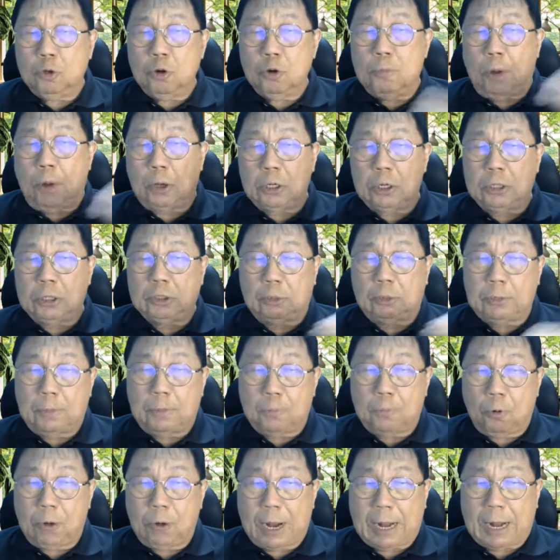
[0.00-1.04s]
2 bottles of the
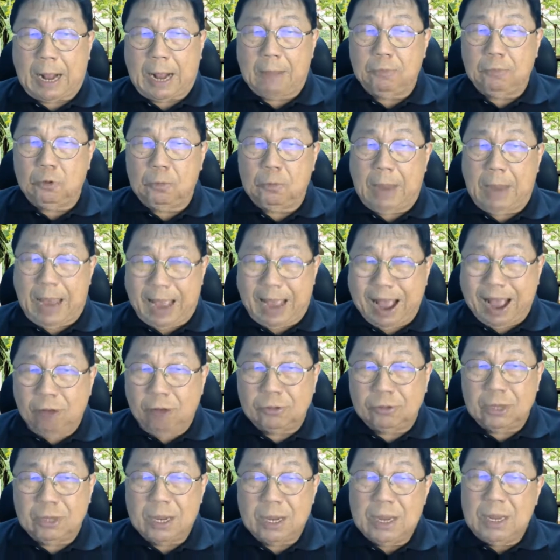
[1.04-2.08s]
product come to my
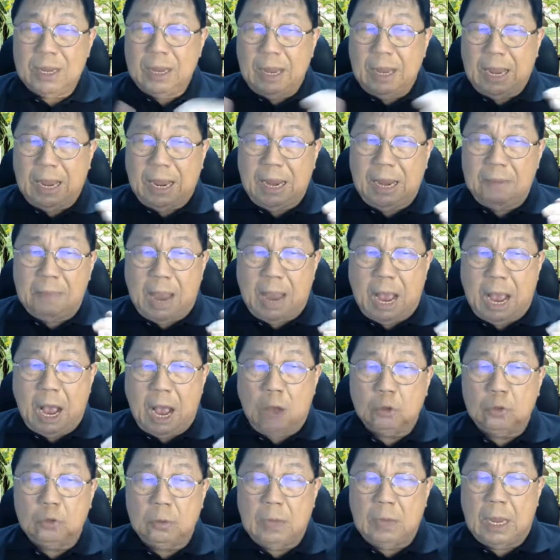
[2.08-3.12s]
house, and
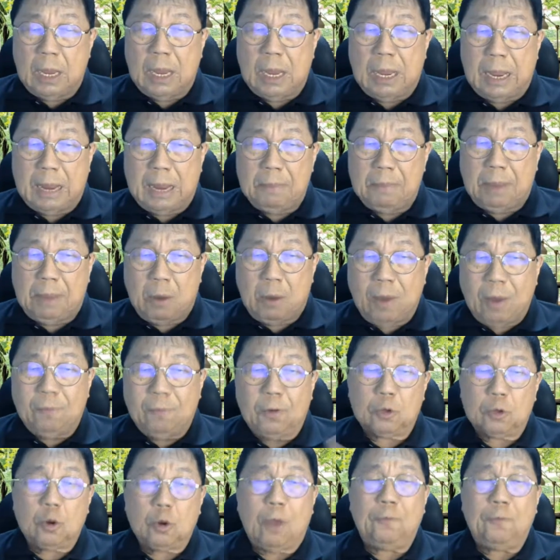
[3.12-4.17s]
my wife
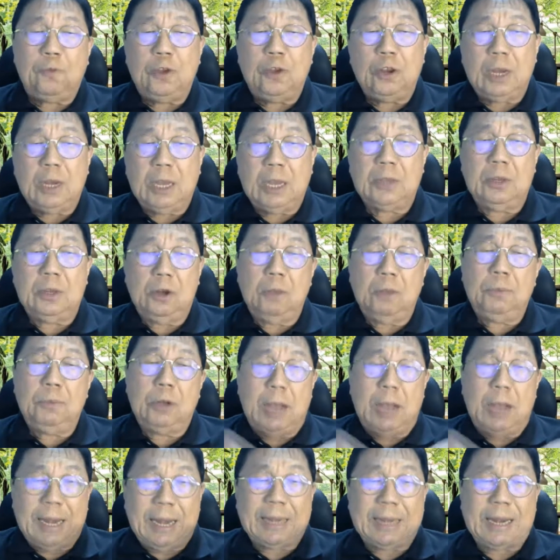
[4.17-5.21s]
was quite furious,
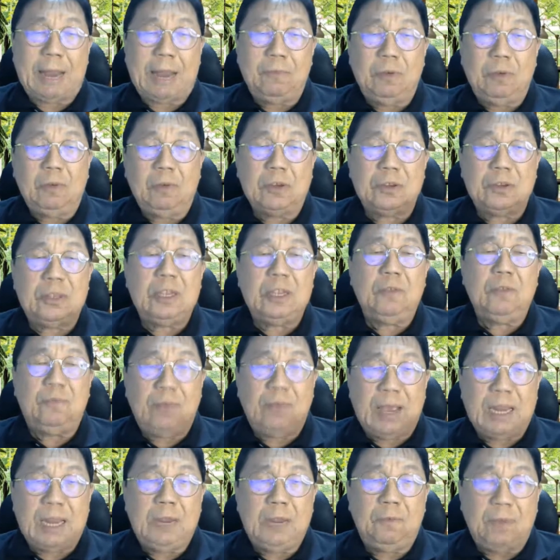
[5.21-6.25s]
because at that time we were still
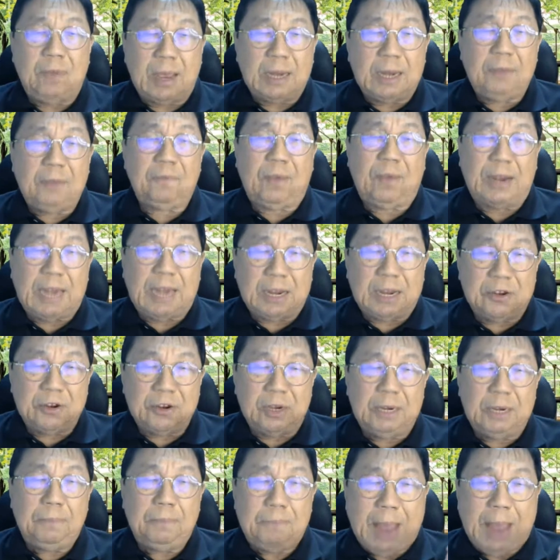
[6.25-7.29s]
very, very
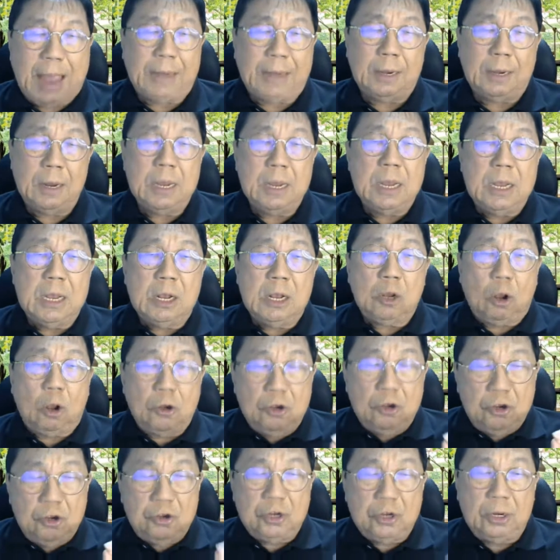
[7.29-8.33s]
financially bad
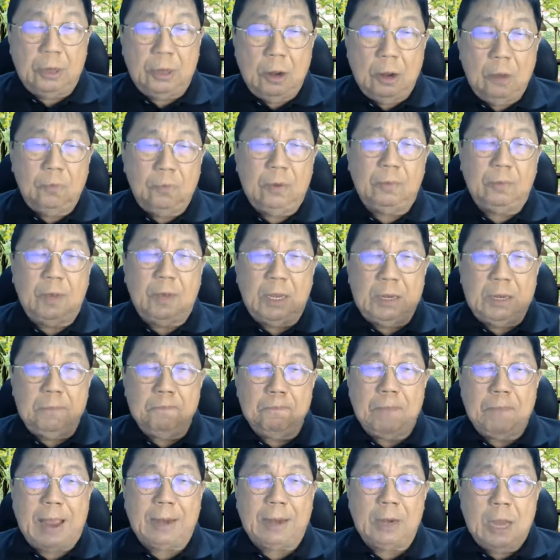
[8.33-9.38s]
condition. We were in
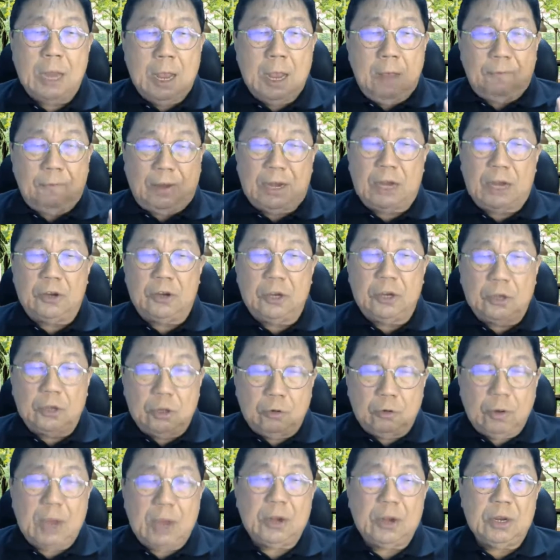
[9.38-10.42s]
bad financial
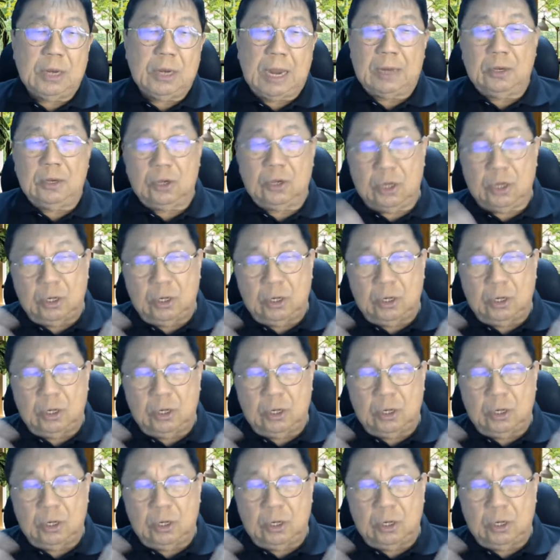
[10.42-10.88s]
situation, and